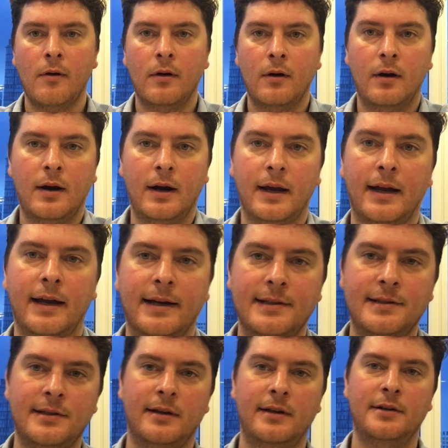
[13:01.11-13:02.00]
Alright
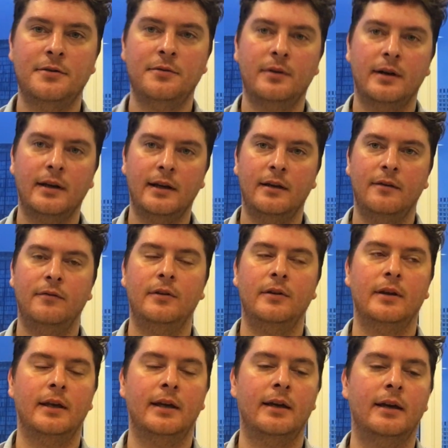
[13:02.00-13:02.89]
guys, so I just wanted to give you
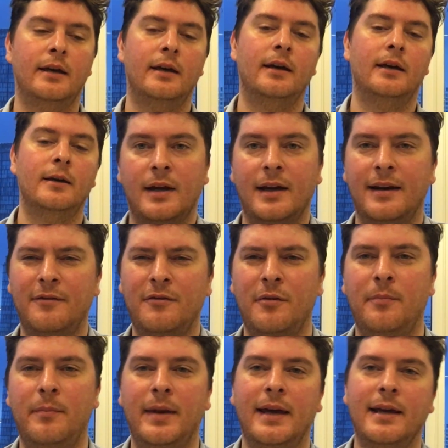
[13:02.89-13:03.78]
like a kind of
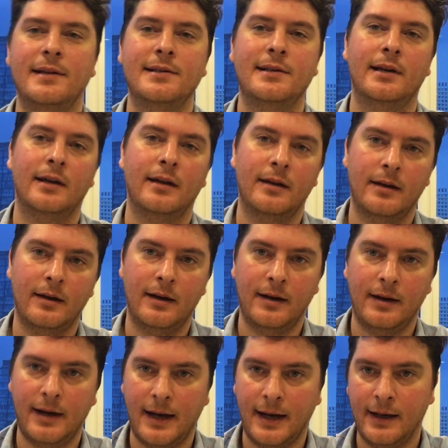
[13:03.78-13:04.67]
a basic
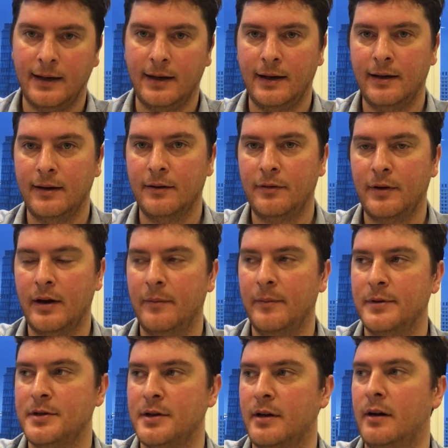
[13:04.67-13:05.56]
idea of how
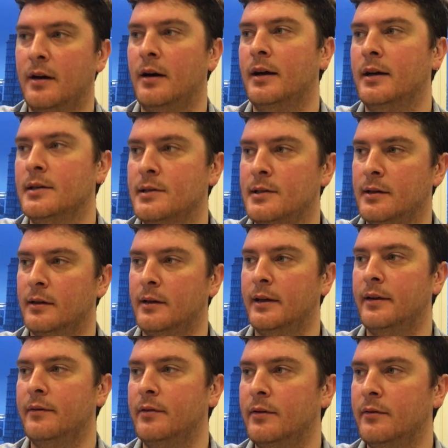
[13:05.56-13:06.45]
much it costs to
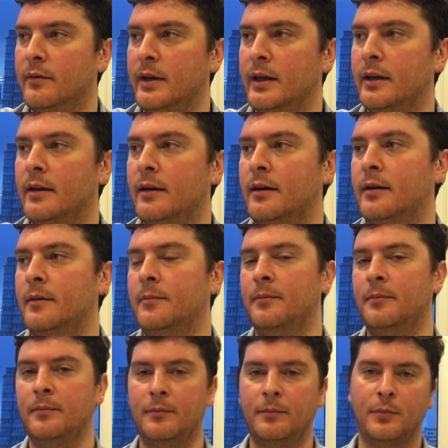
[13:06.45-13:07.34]
live in
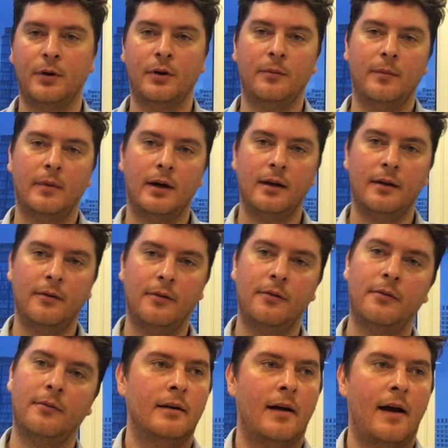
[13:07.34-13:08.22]
Vietnam per month.
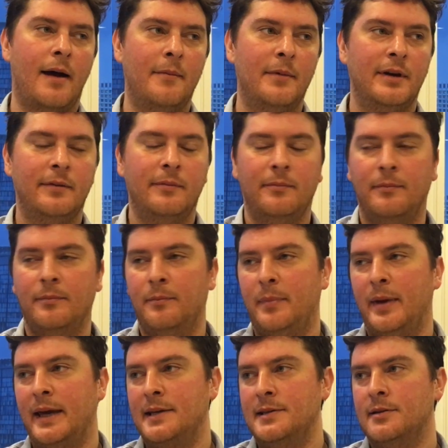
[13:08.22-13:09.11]
I'm going to
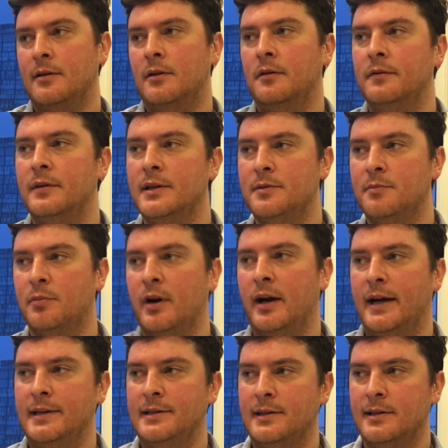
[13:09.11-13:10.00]
base all of these
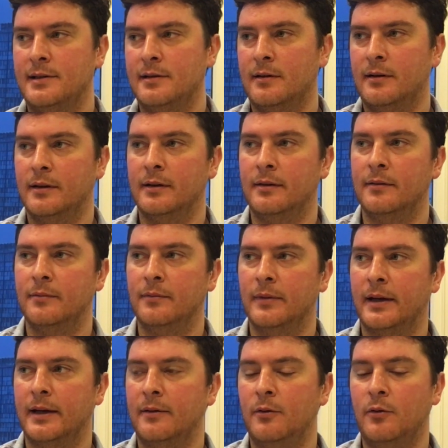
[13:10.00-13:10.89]
prices on
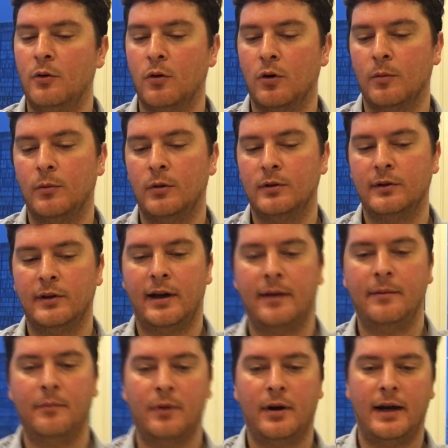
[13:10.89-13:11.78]
like normal
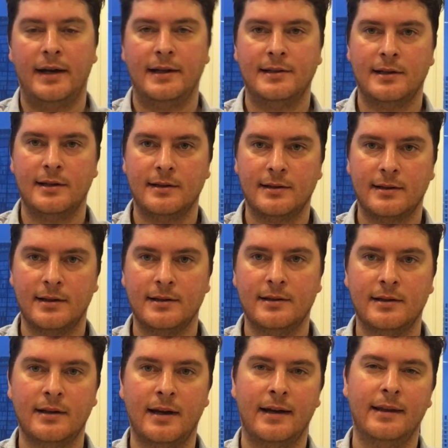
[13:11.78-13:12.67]
time prices, because
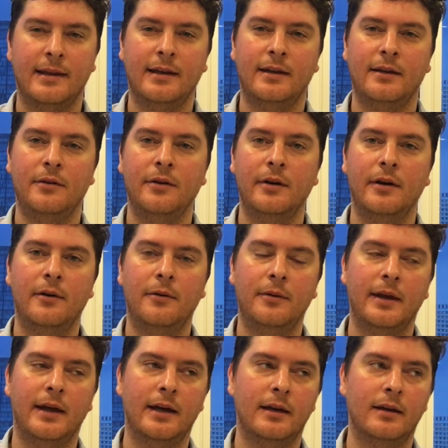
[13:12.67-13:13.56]
I think you know
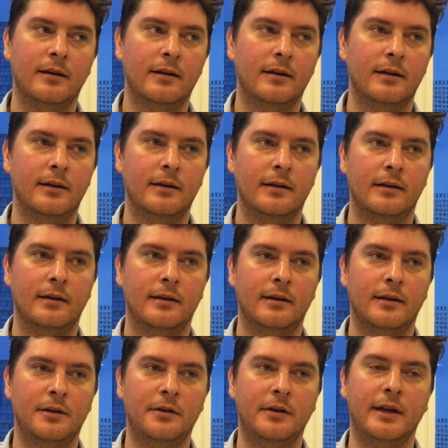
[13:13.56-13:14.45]
that
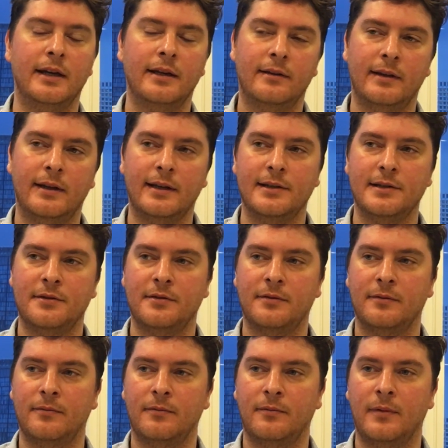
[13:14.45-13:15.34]
you can get things
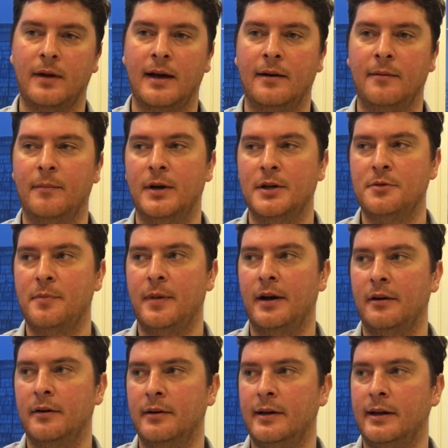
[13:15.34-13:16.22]
at a much
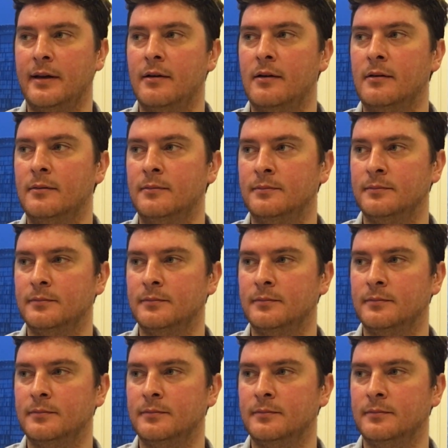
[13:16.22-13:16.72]
better deal